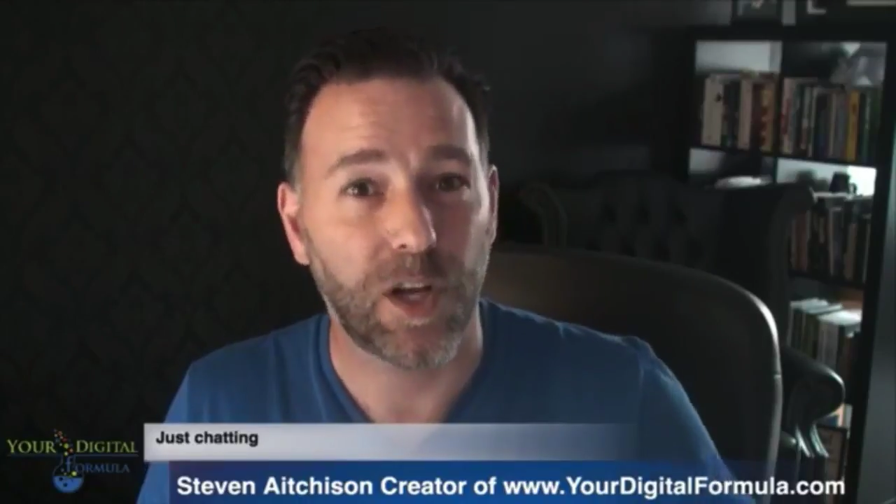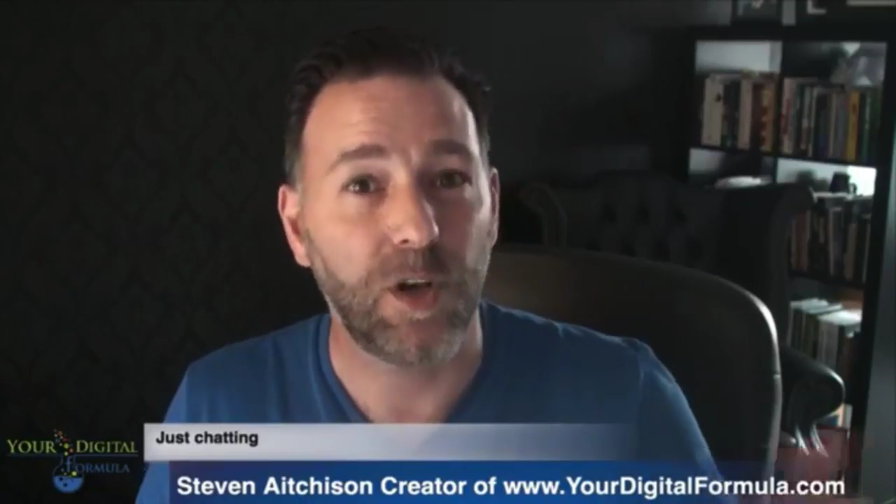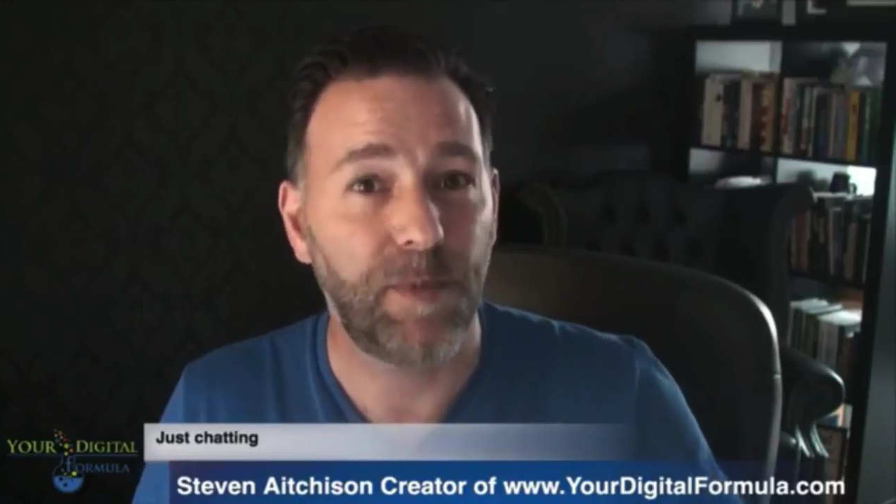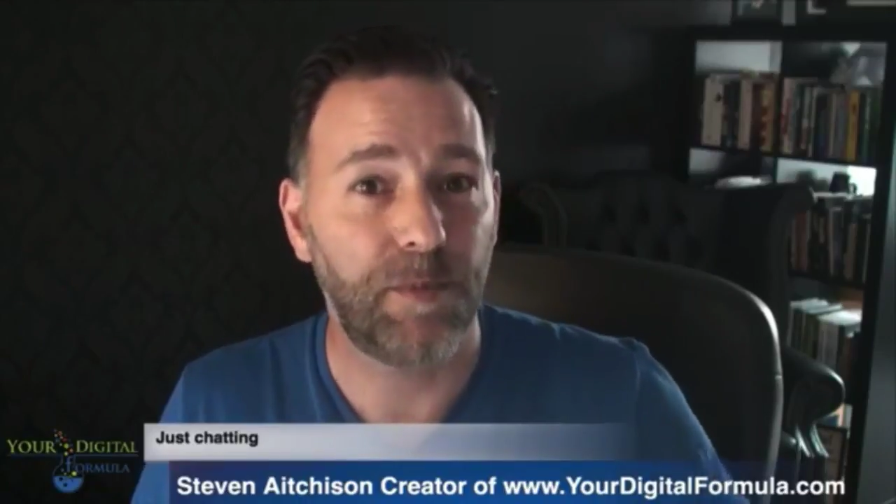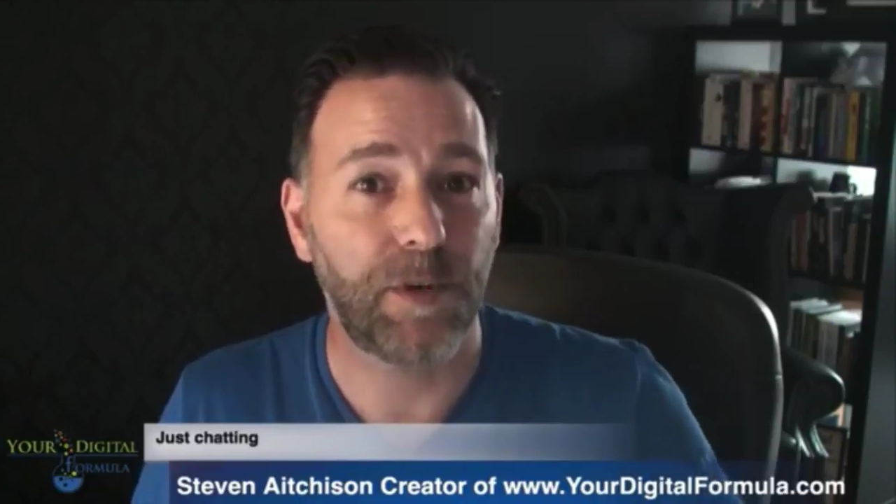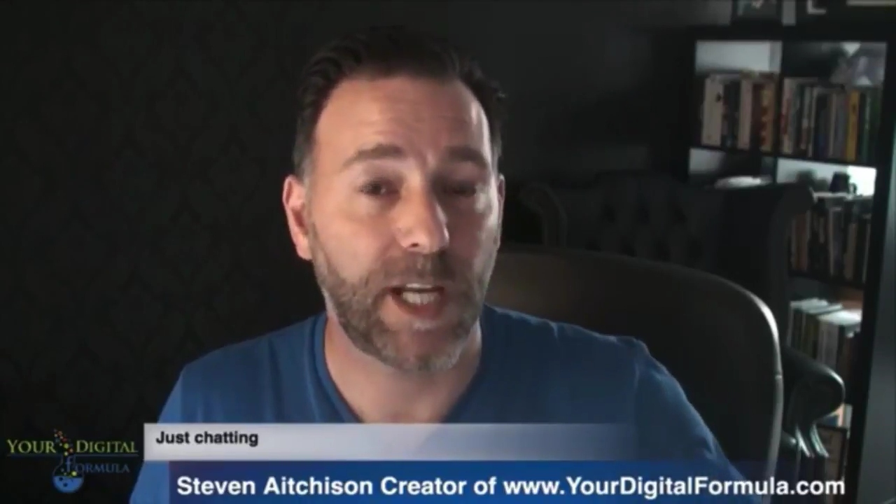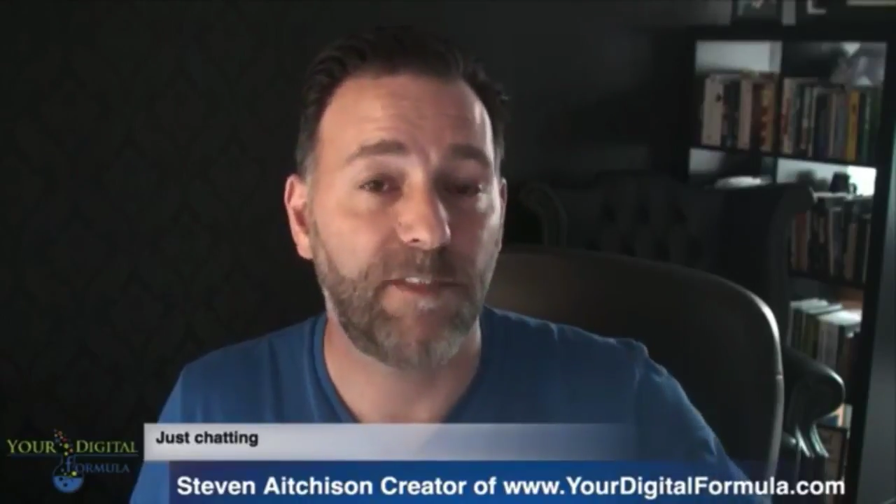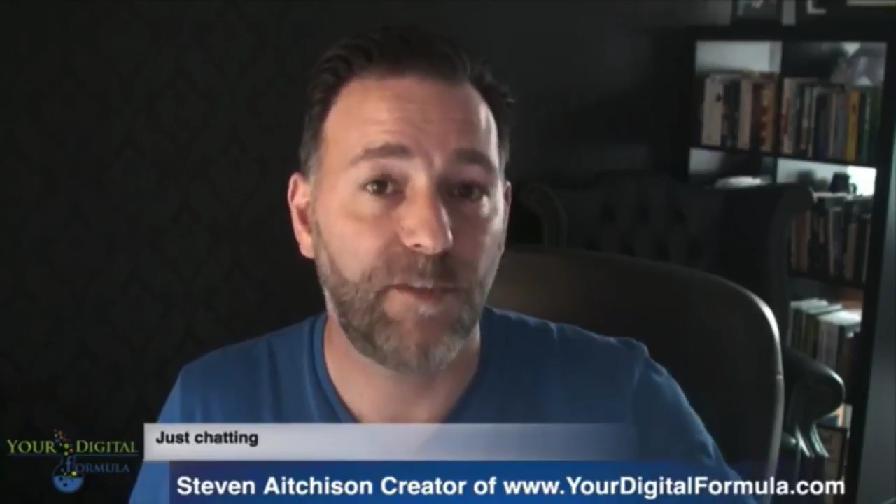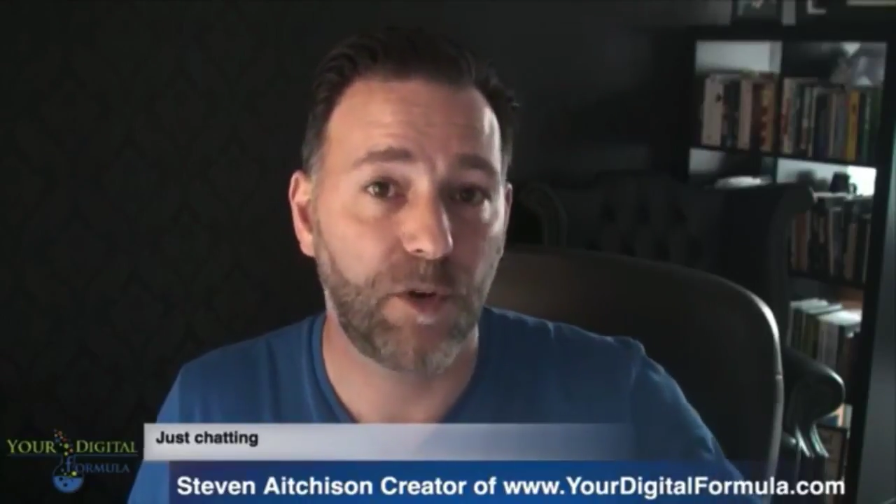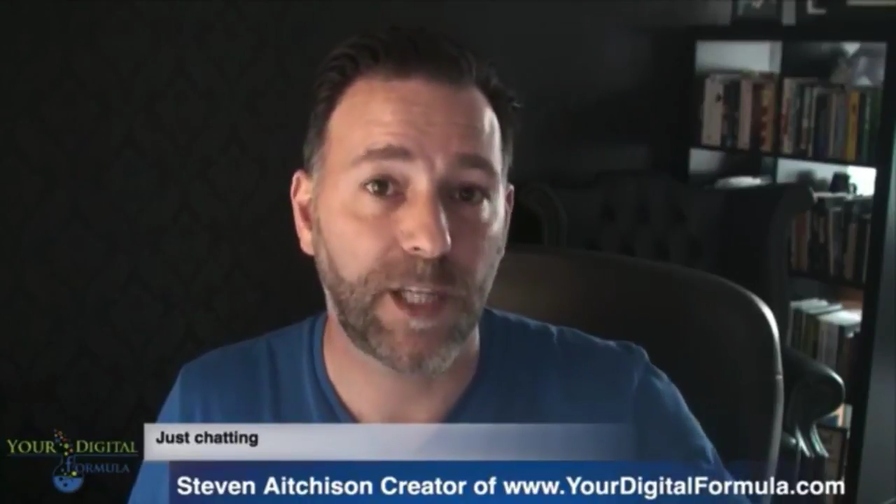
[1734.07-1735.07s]
A lot of people can
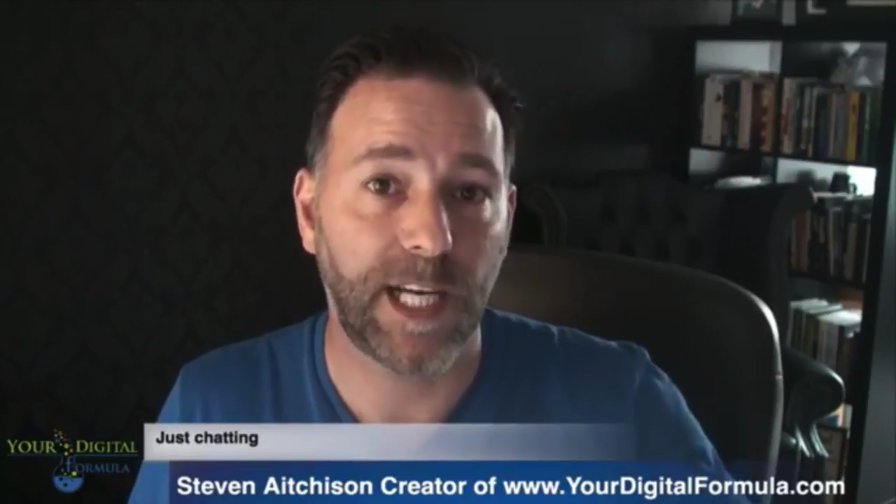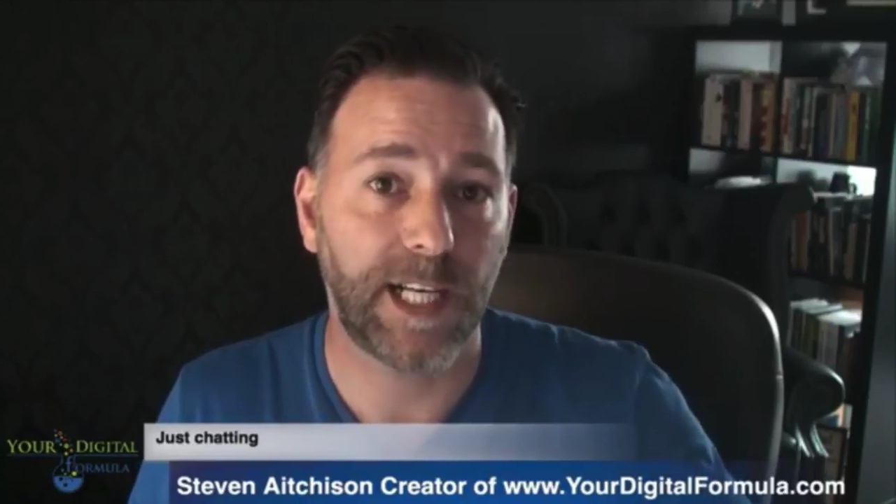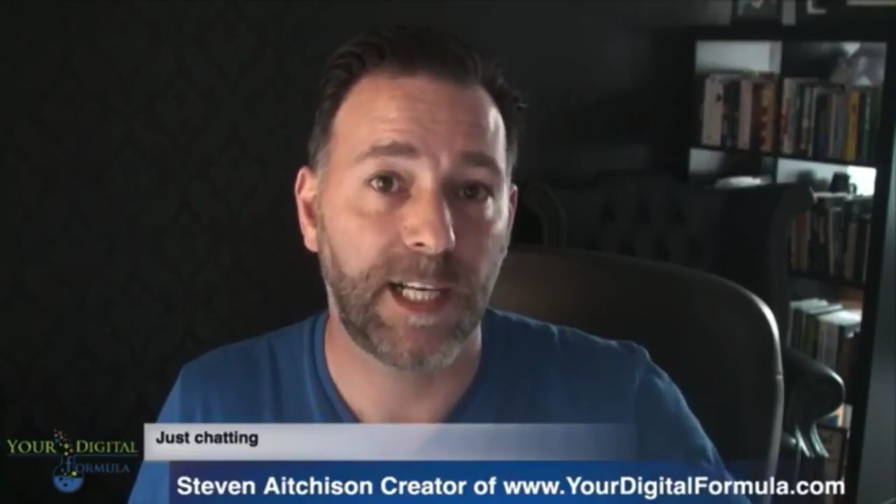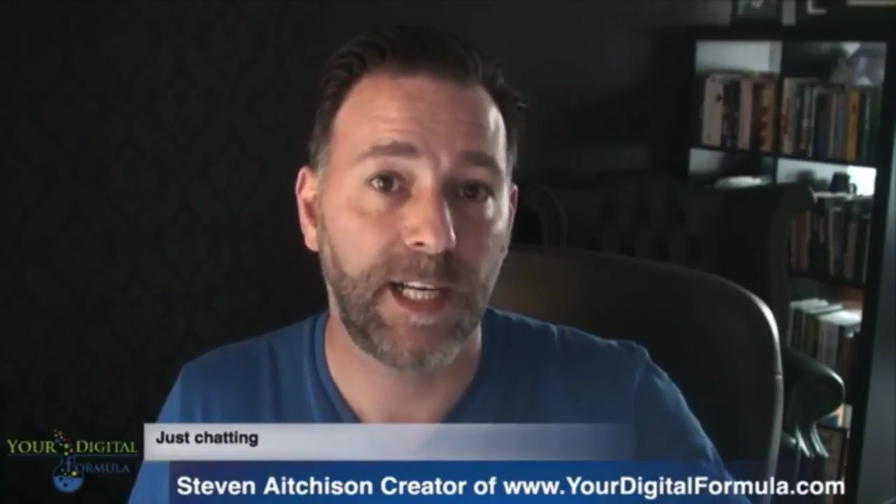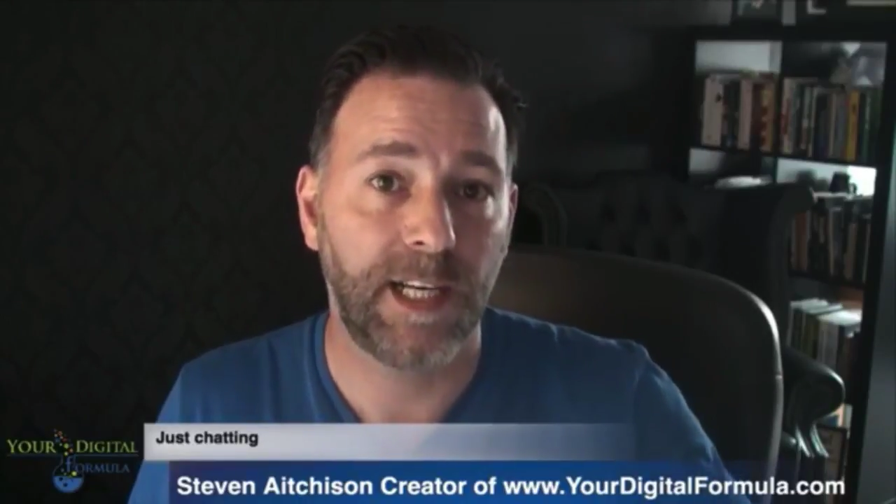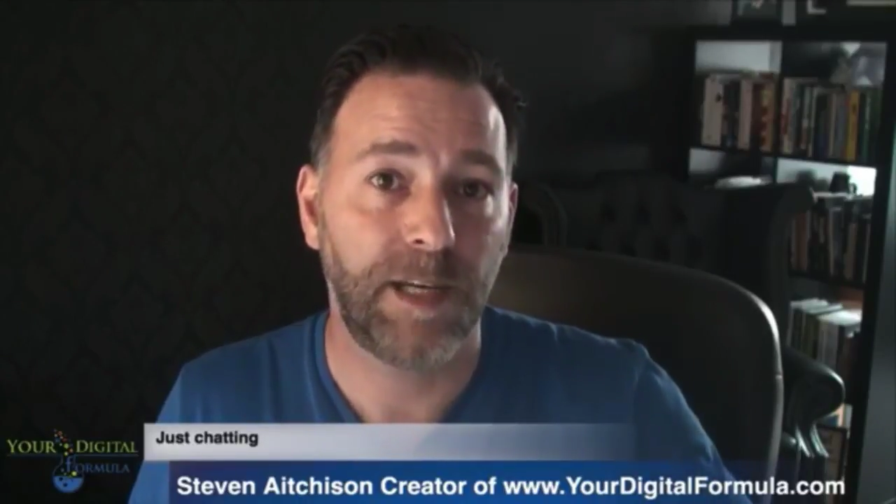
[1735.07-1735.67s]
afford that,